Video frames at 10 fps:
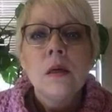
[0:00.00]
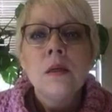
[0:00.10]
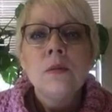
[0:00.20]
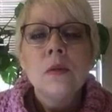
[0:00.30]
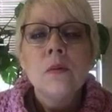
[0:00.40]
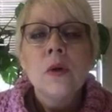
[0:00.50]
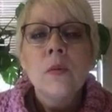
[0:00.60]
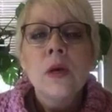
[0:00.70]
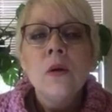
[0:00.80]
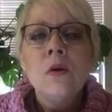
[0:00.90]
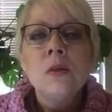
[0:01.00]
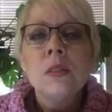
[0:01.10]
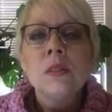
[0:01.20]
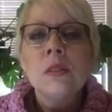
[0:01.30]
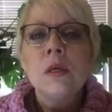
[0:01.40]
is one of my goals
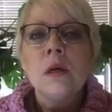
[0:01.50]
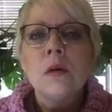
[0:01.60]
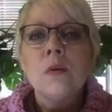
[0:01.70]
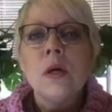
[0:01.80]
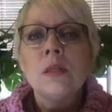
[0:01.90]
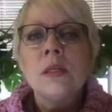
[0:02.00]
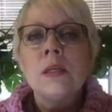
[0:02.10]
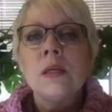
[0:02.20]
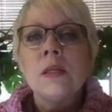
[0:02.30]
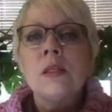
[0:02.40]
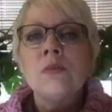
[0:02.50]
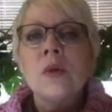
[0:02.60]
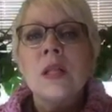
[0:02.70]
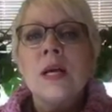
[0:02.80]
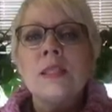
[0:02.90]
this year. Well, attending at least
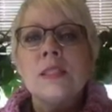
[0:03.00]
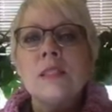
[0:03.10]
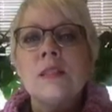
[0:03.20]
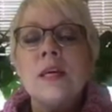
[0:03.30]
one class is.